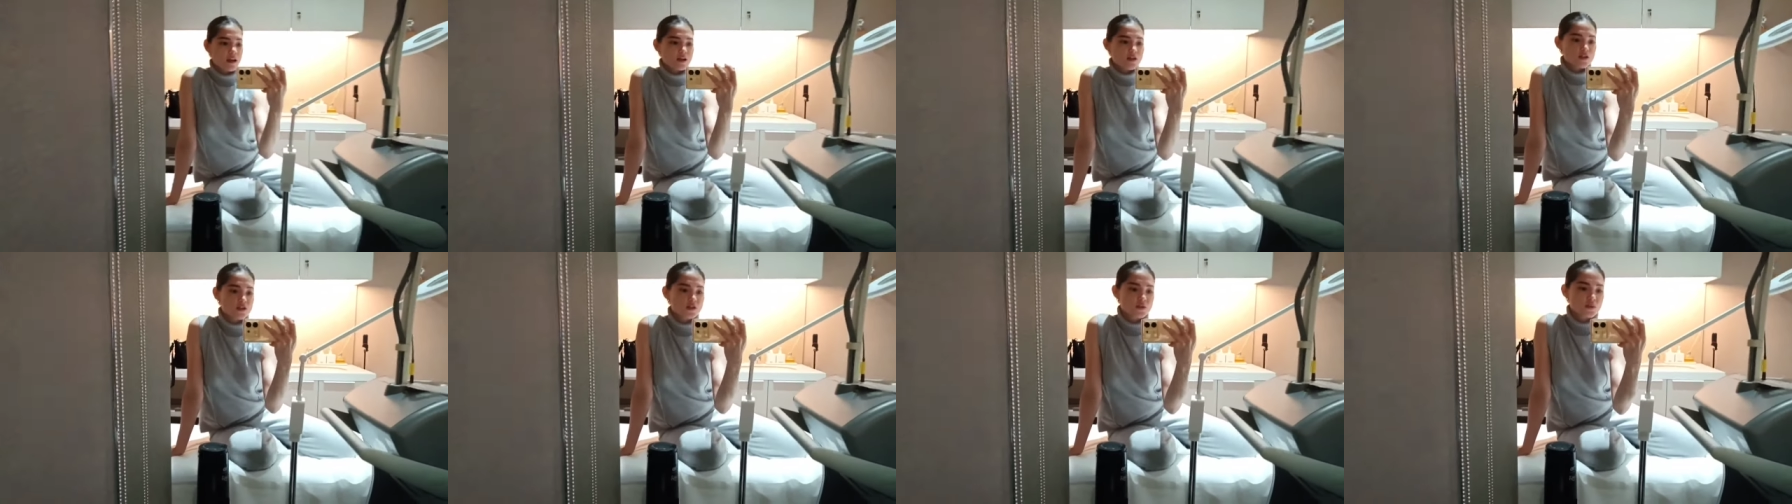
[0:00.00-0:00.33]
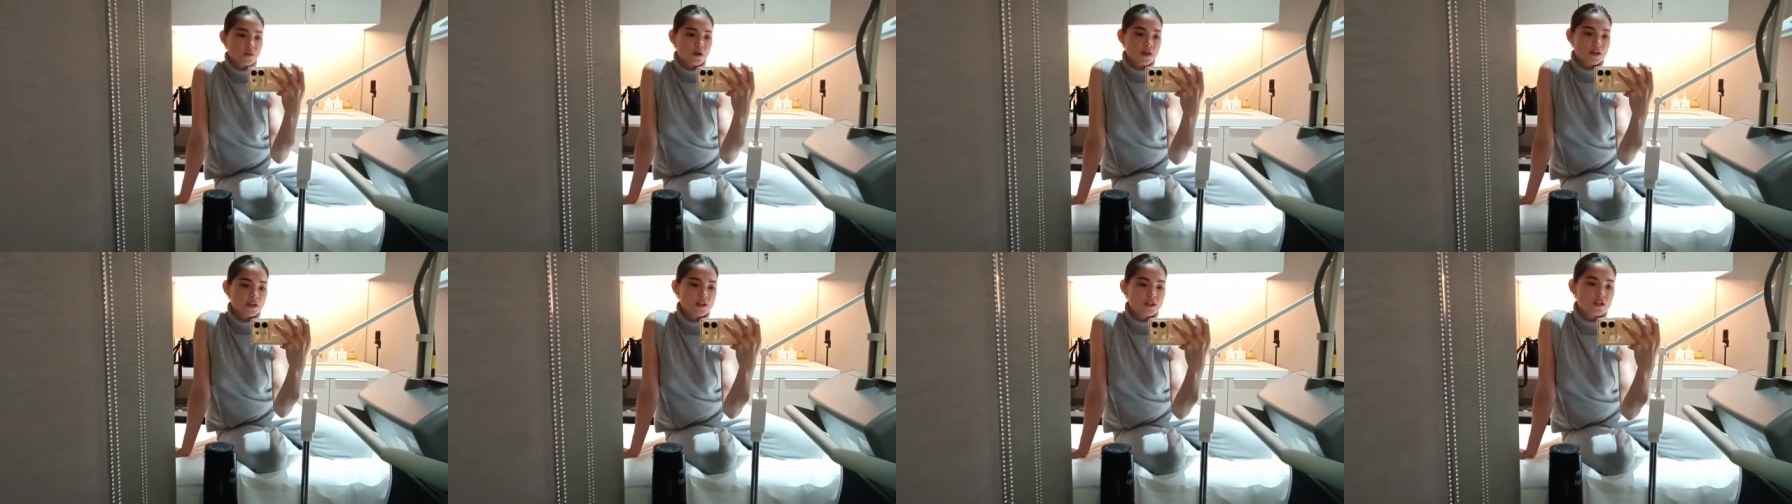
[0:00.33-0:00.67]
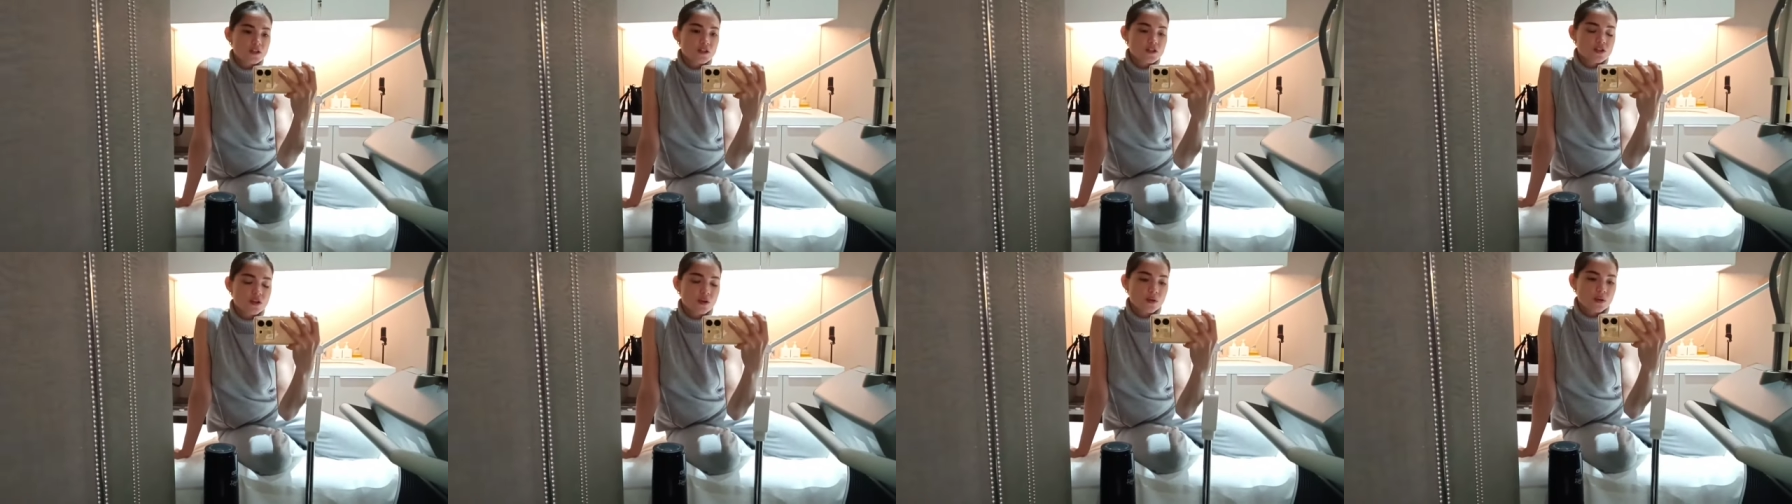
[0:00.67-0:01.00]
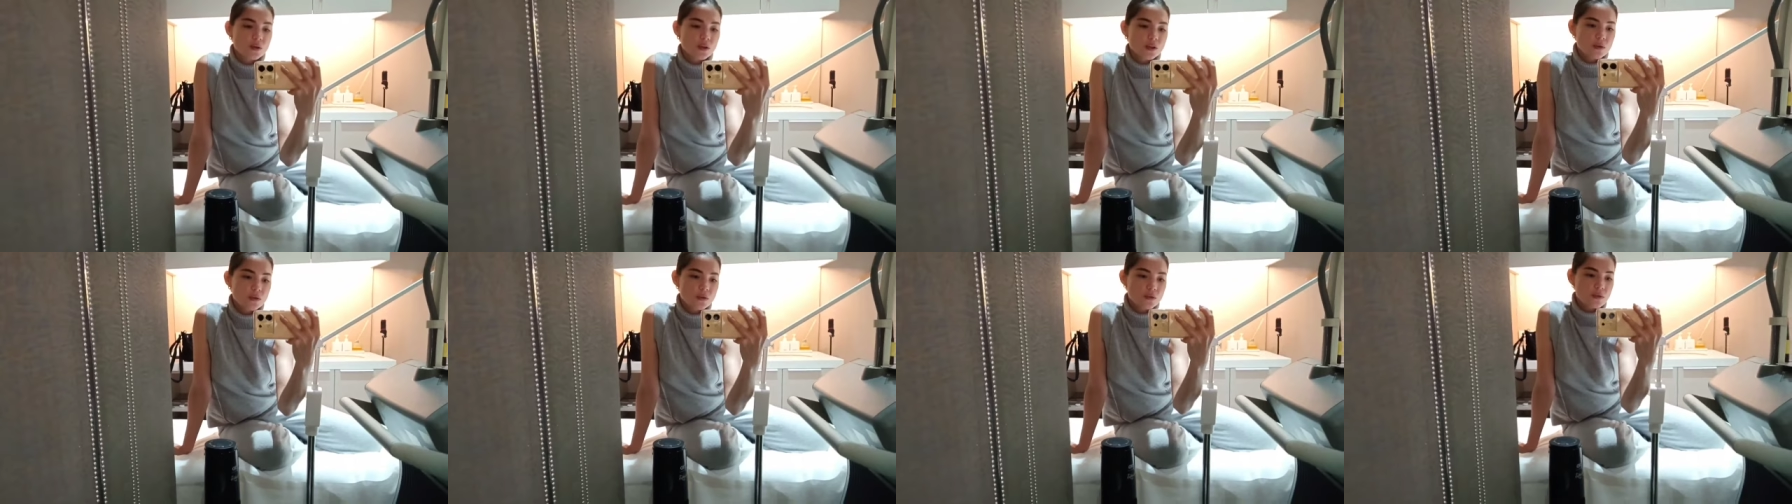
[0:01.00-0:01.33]
I just wanted to
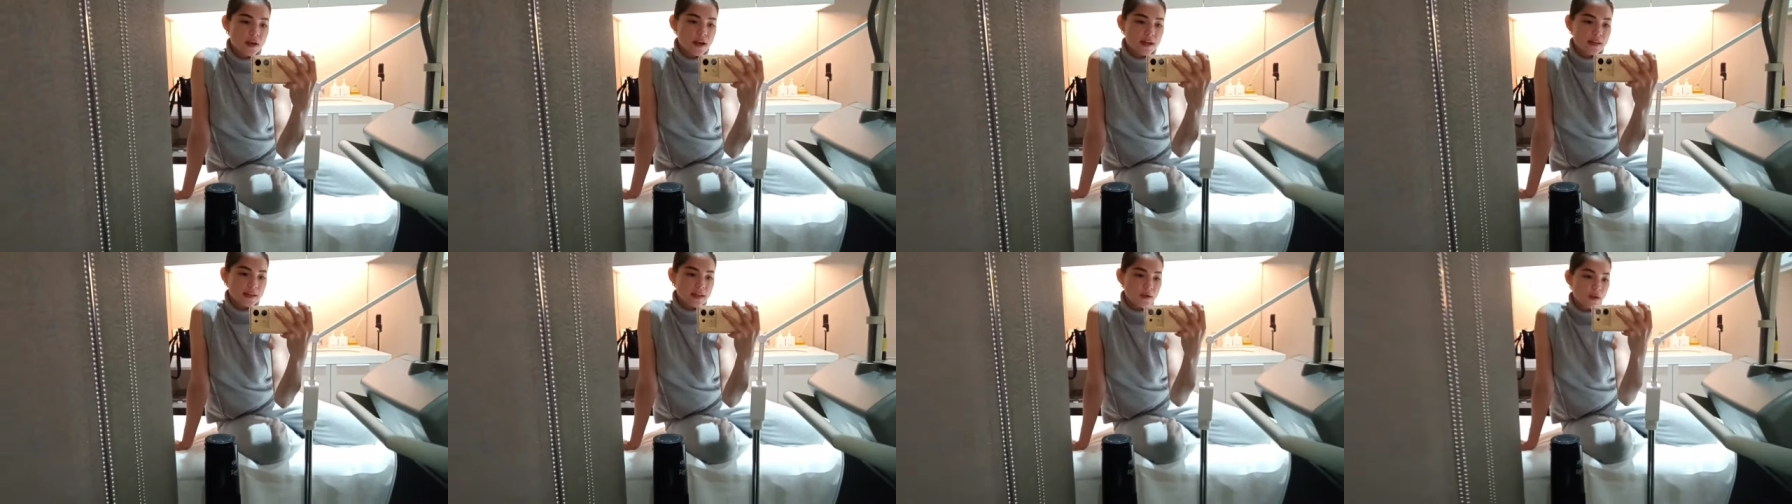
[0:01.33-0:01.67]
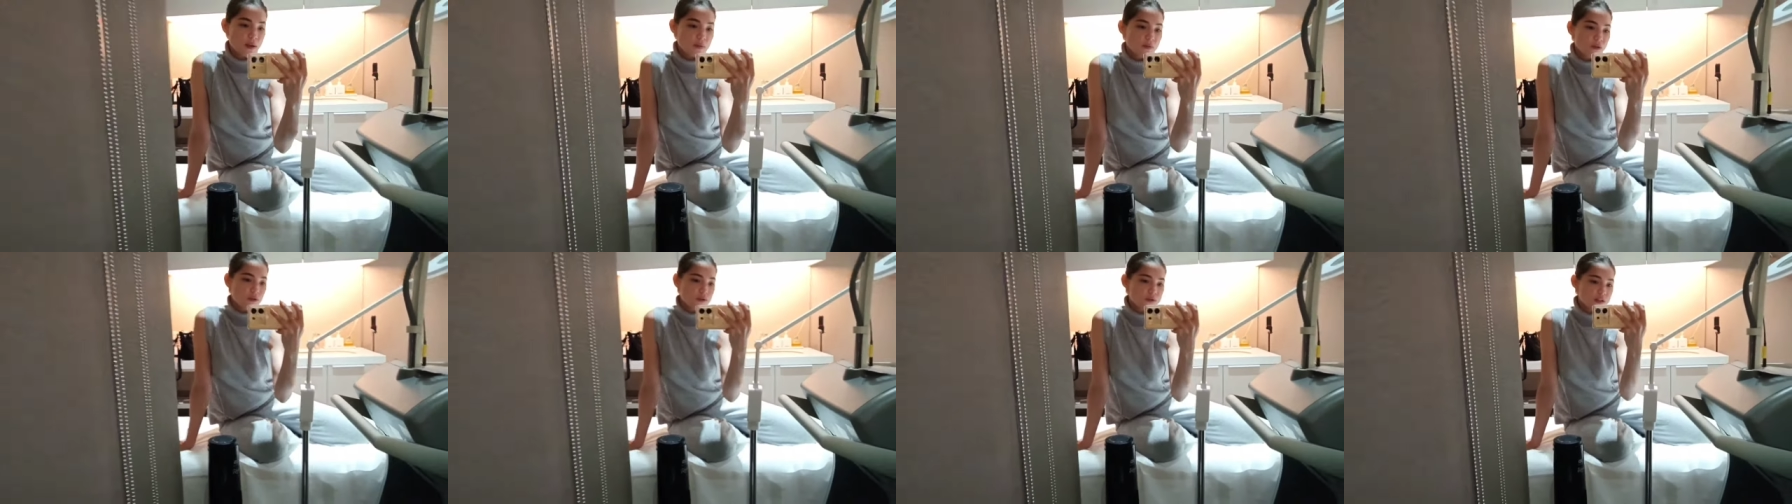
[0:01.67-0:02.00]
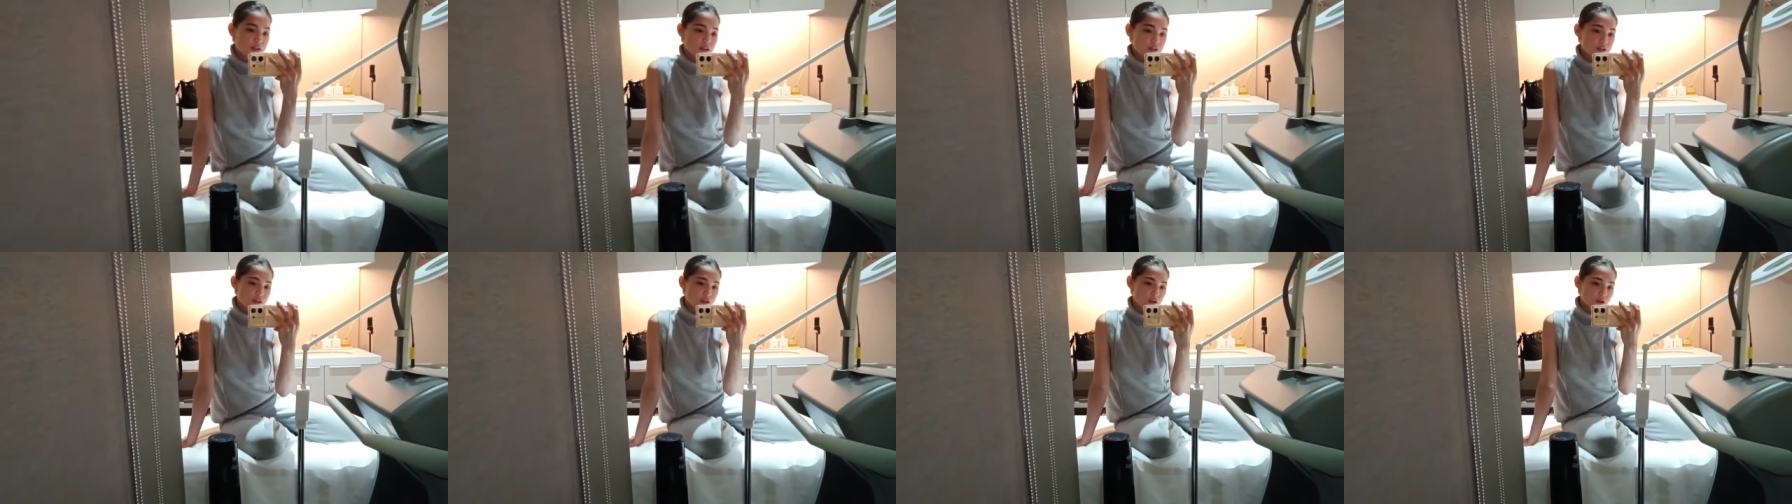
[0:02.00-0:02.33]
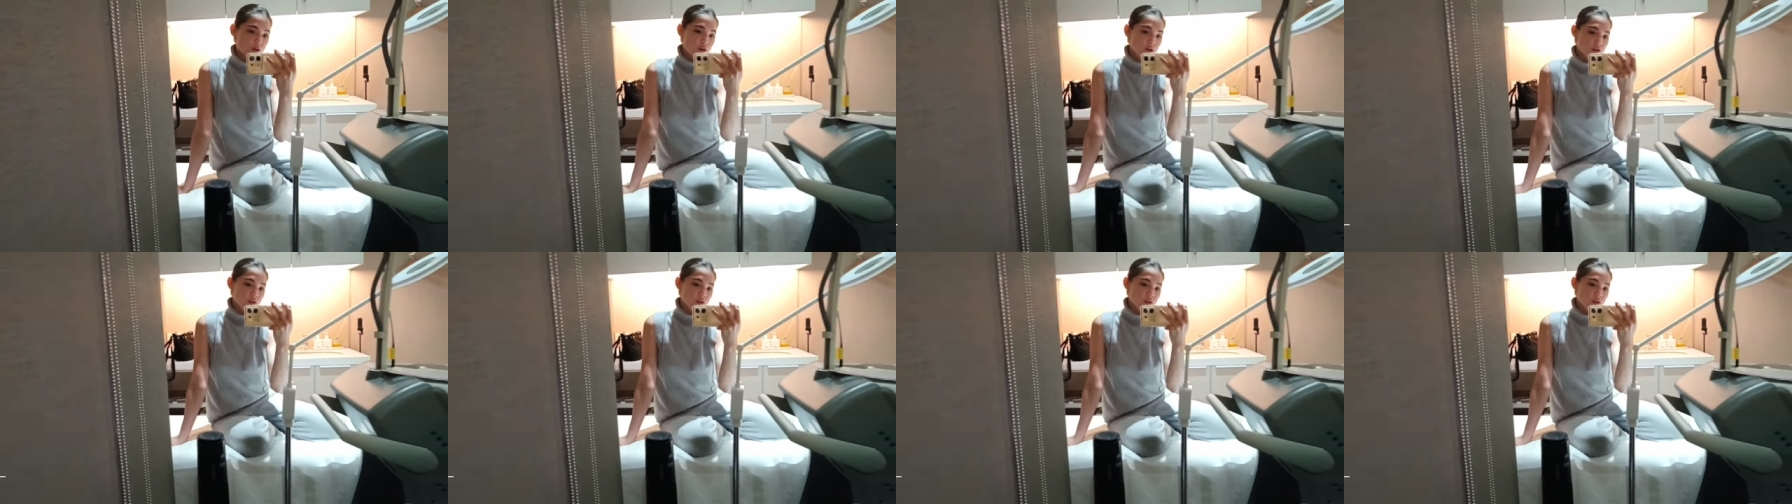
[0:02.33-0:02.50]
show you. Right now I'm using the